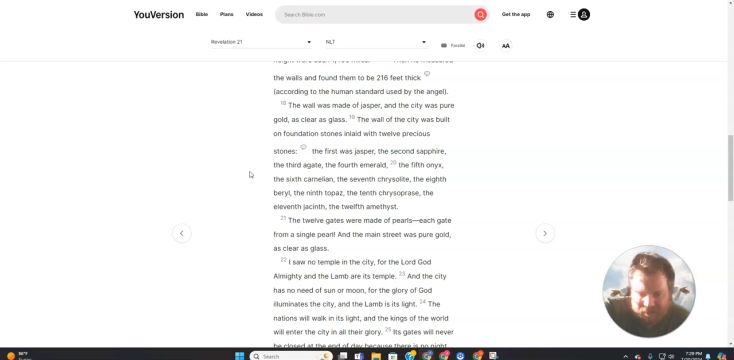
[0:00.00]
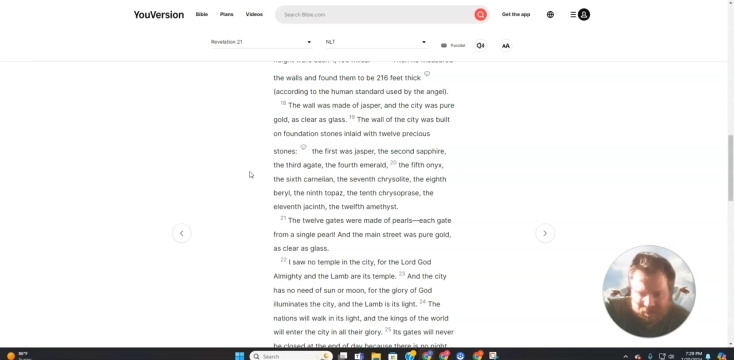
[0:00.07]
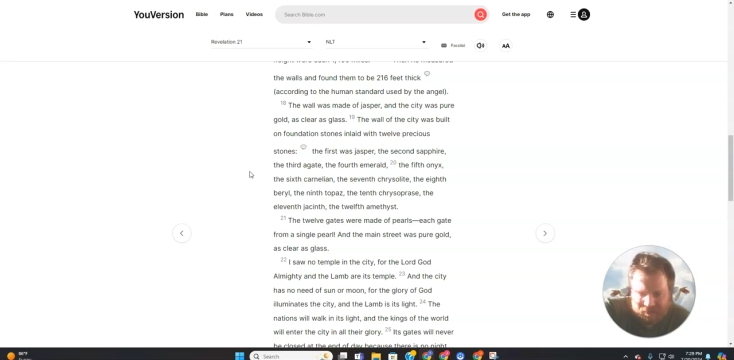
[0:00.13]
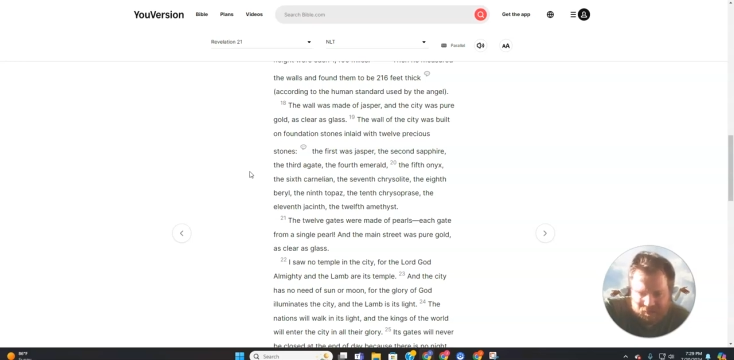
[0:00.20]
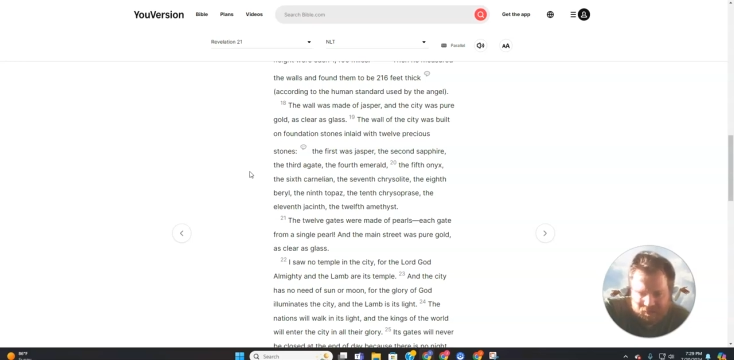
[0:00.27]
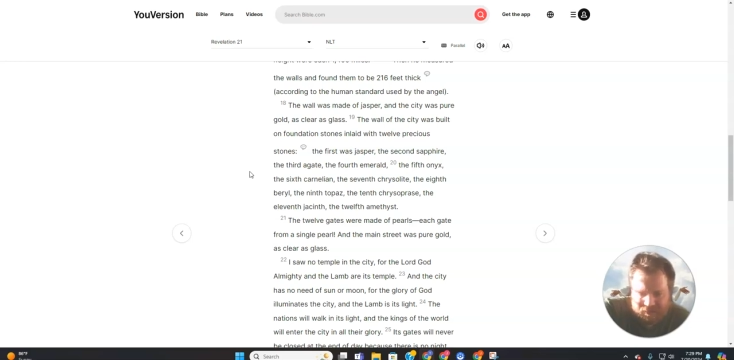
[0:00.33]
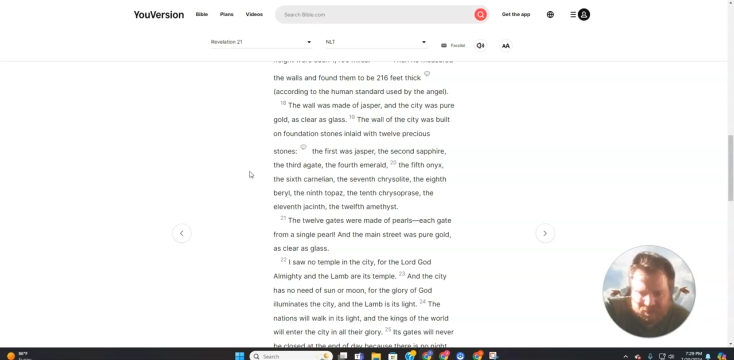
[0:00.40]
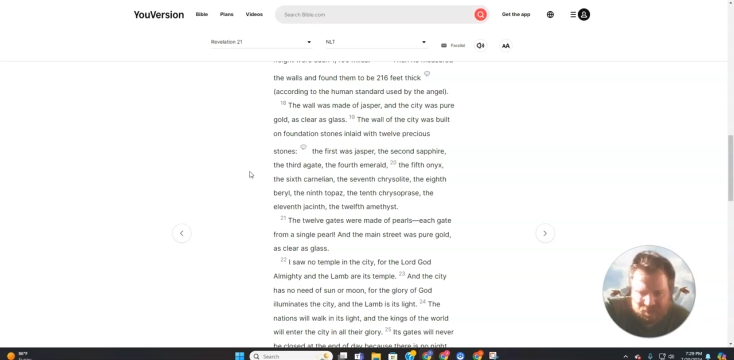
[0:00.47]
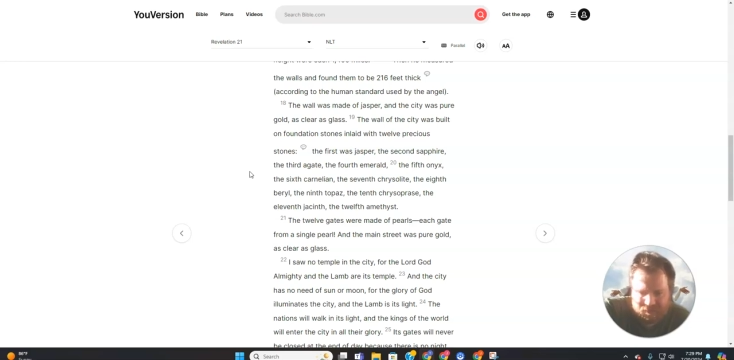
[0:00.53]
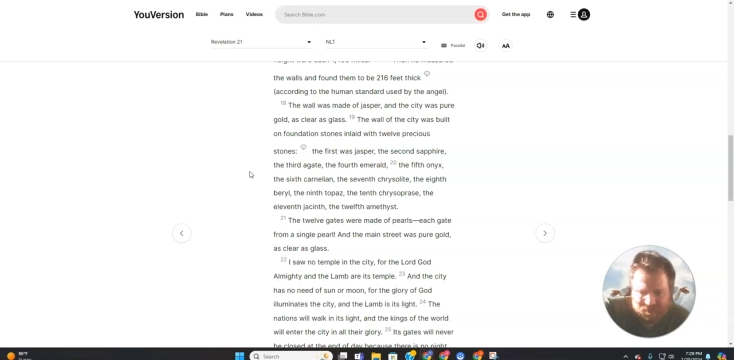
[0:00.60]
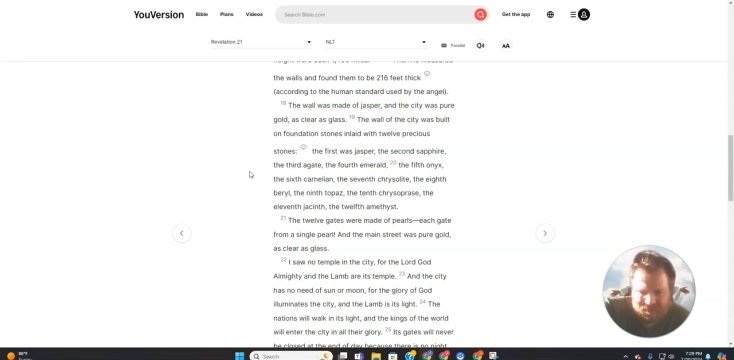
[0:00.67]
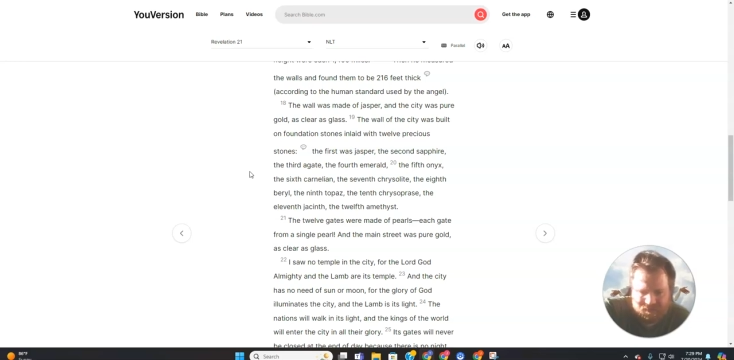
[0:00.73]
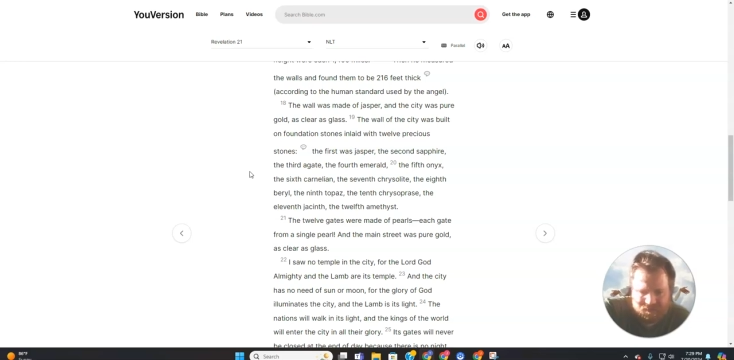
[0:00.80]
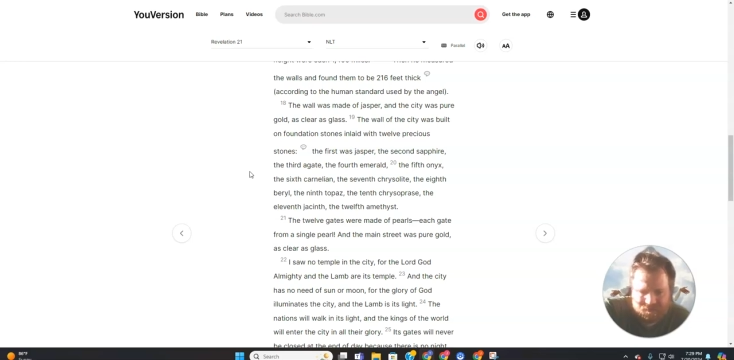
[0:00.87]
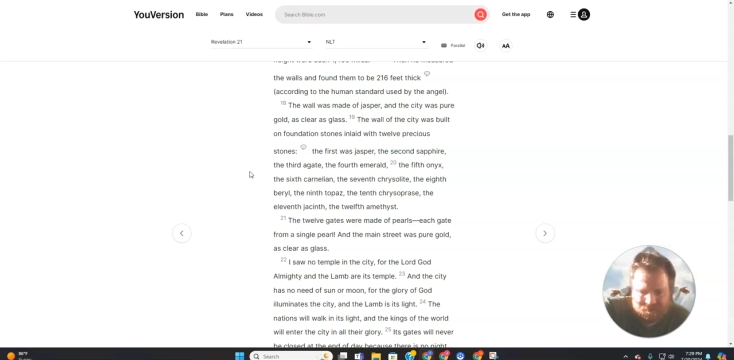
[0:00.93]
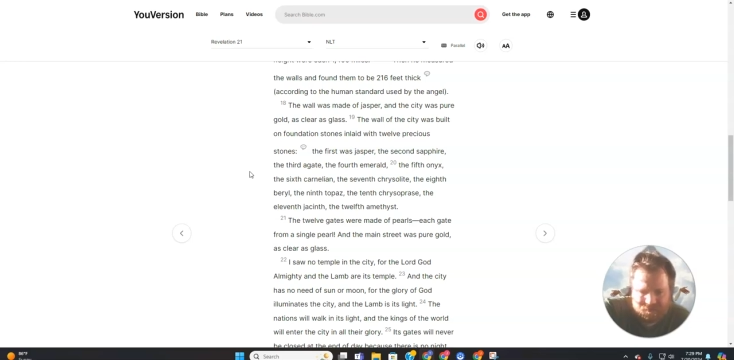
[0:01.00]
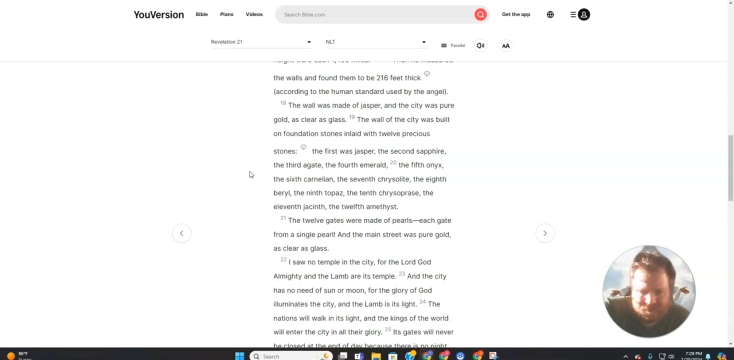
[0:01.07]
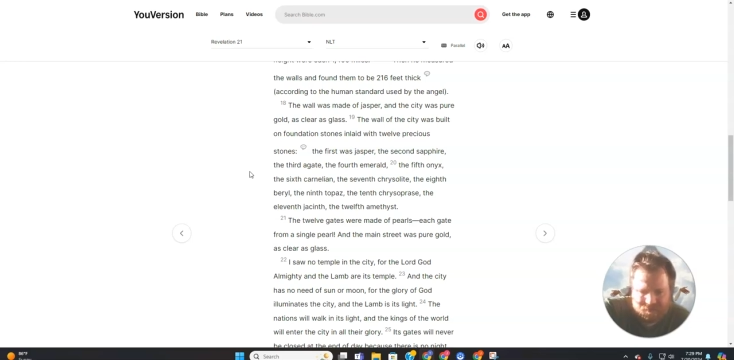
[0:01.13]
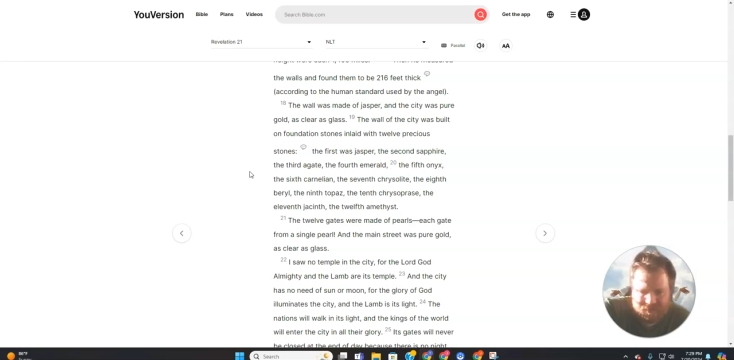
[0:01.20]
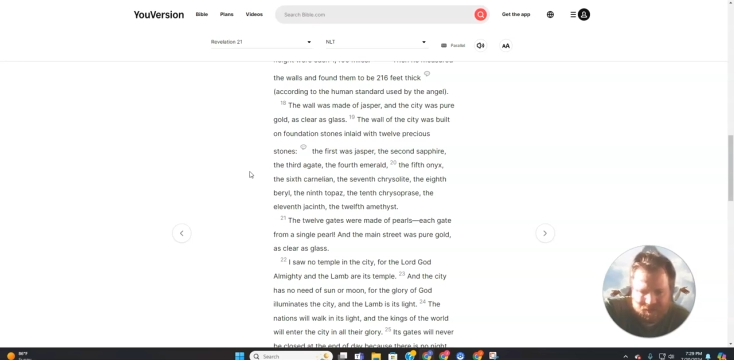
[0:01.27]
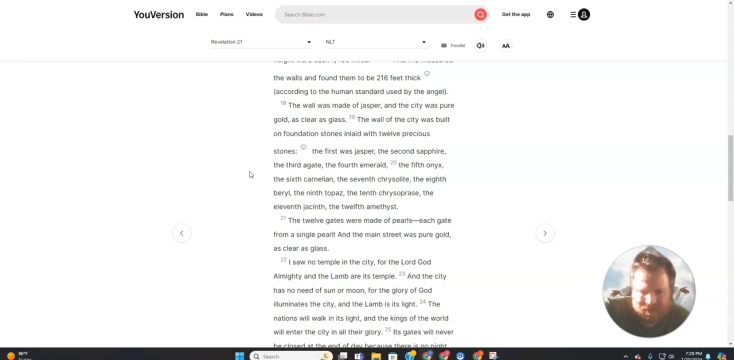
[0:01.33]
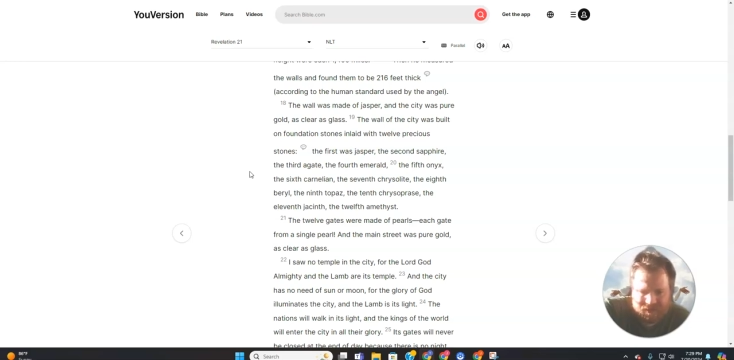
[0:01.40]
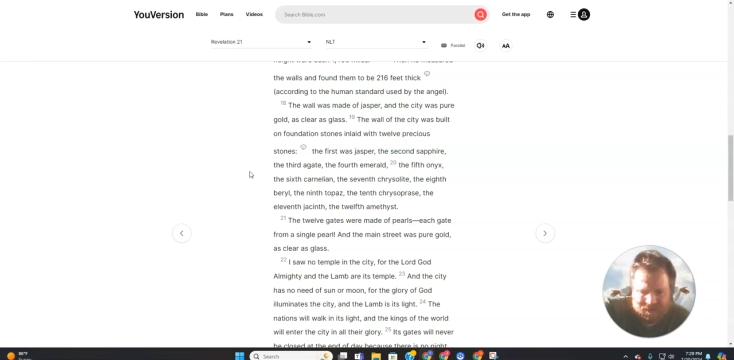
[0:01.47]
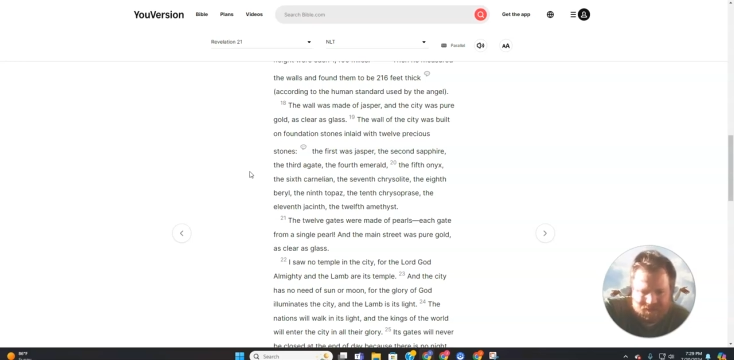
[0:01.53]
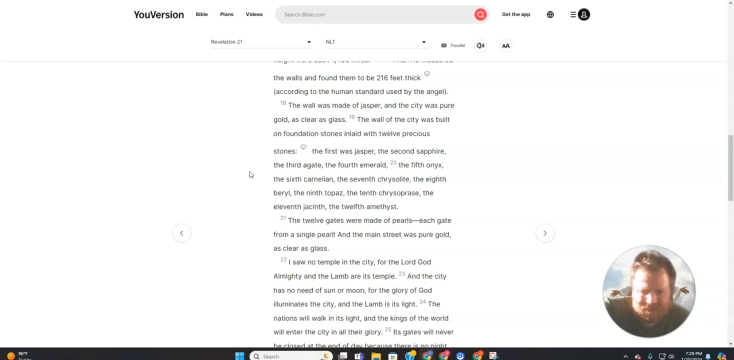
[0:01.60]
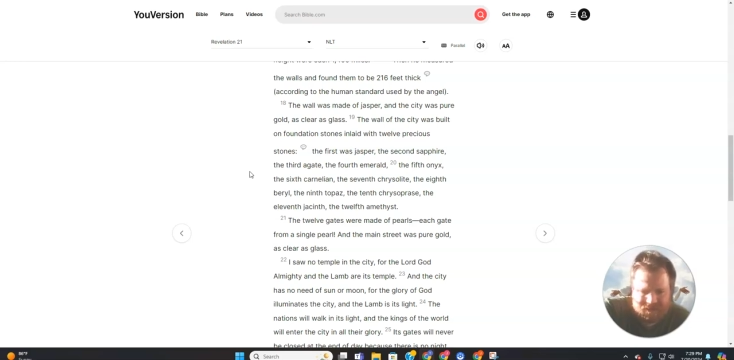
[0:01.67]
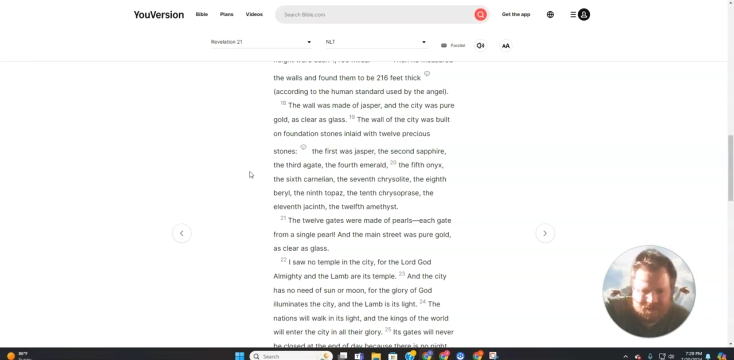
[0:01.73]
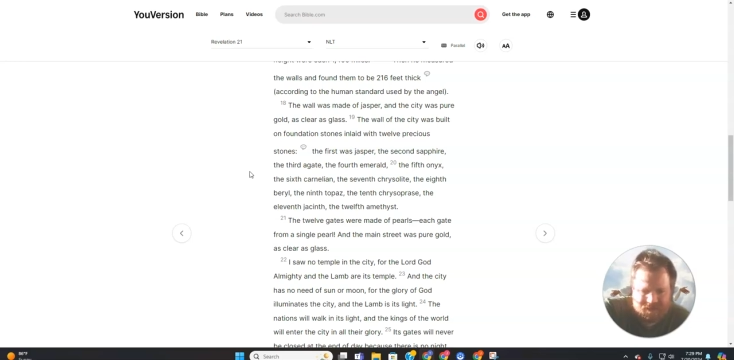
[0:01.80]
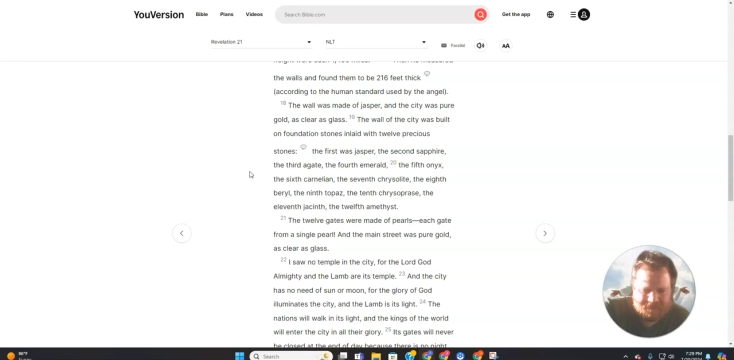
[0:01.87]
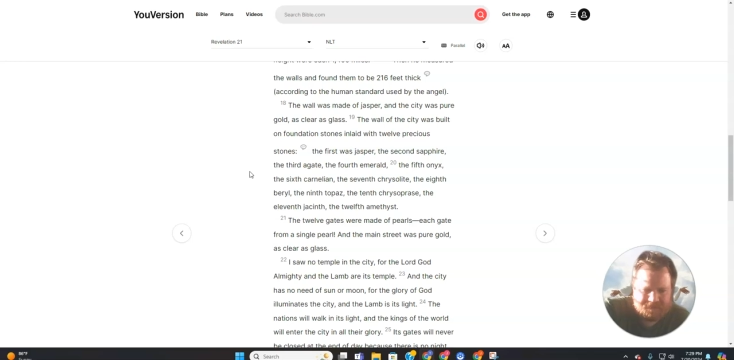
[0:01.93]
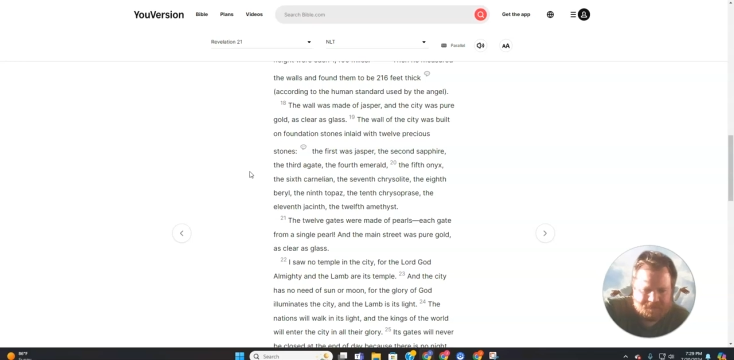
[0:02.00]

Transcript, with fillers: chrysoprase,